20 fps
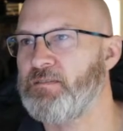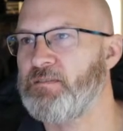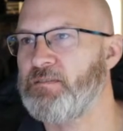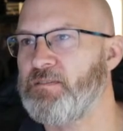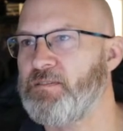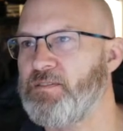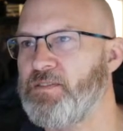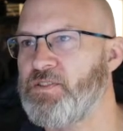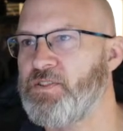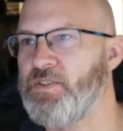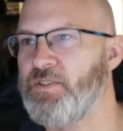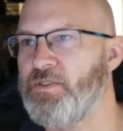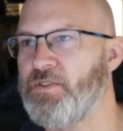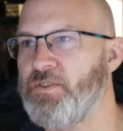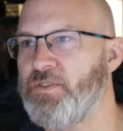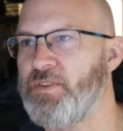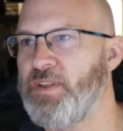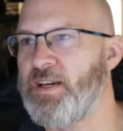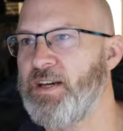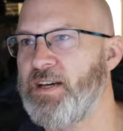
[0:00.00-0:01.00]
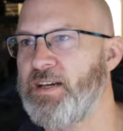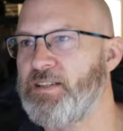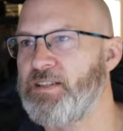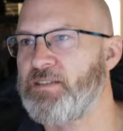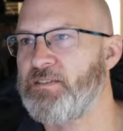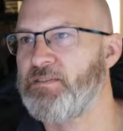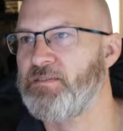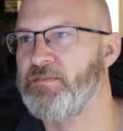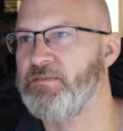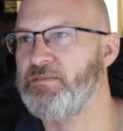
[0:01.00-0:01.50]
so that,
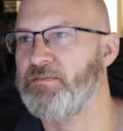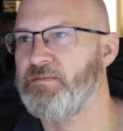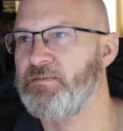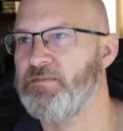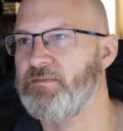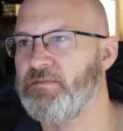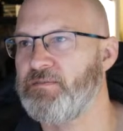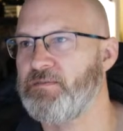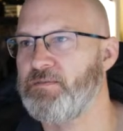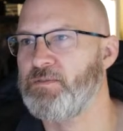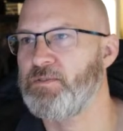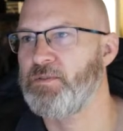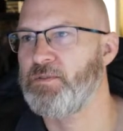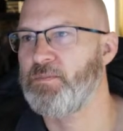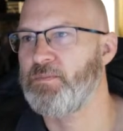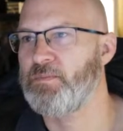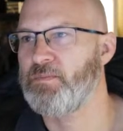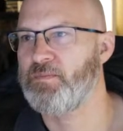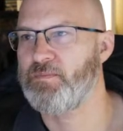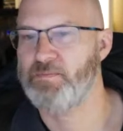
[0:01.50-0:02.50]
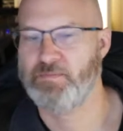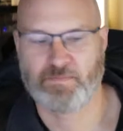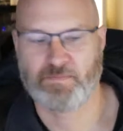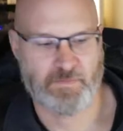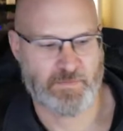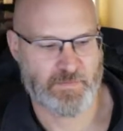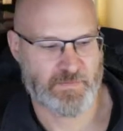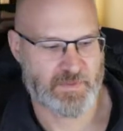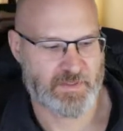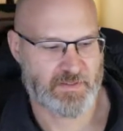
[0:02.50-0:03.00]
I
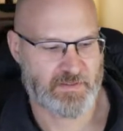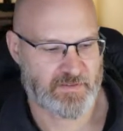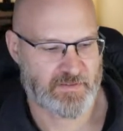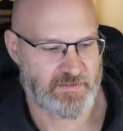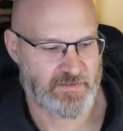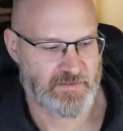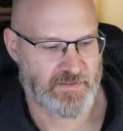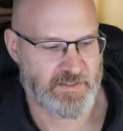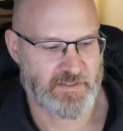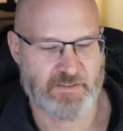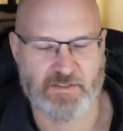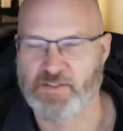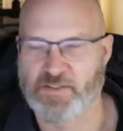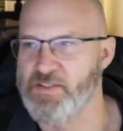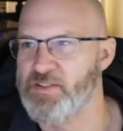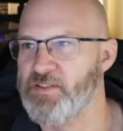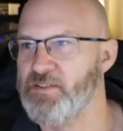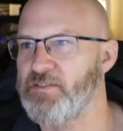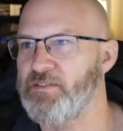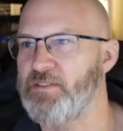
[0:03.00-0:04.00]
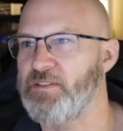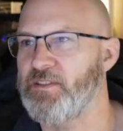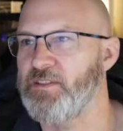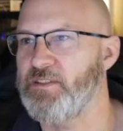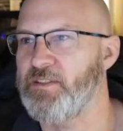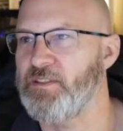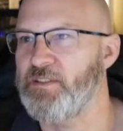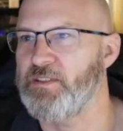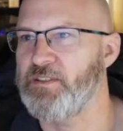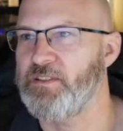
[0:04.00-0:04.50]
could just
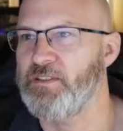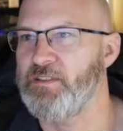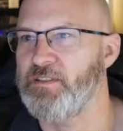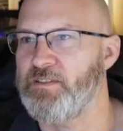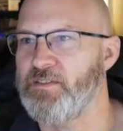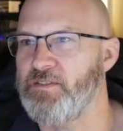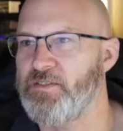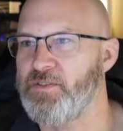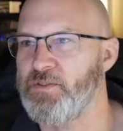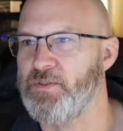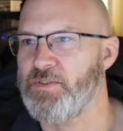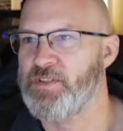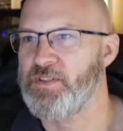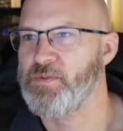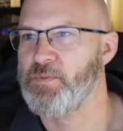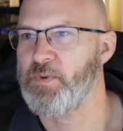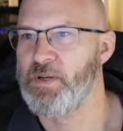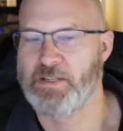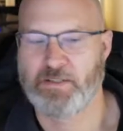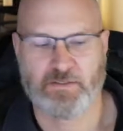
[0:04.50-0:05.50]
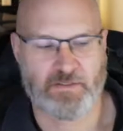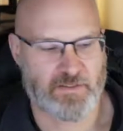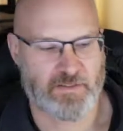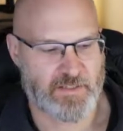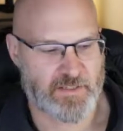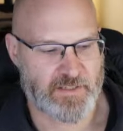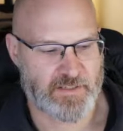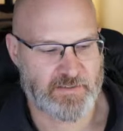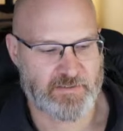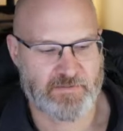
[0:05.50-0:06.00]
do it this way, couldn't
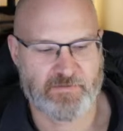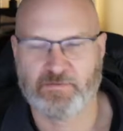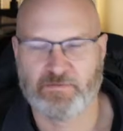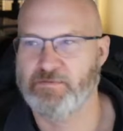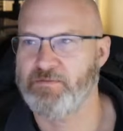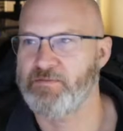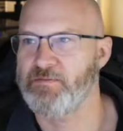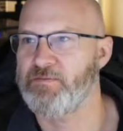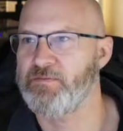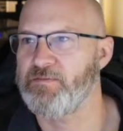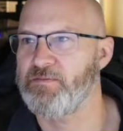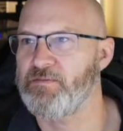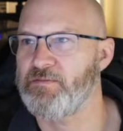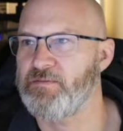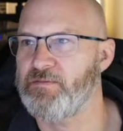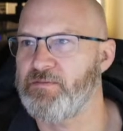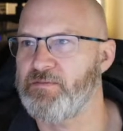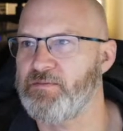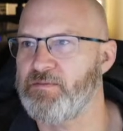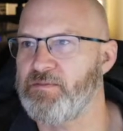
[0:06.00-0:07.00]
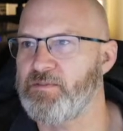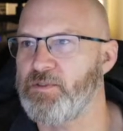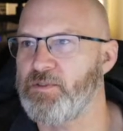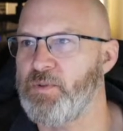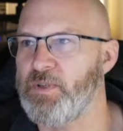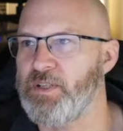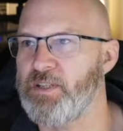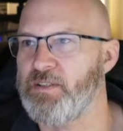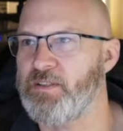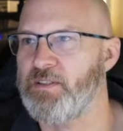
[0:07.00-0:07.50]
I?
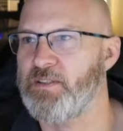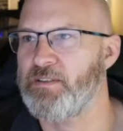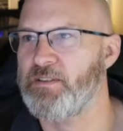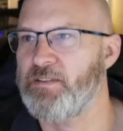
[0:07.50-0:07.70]
Quicker.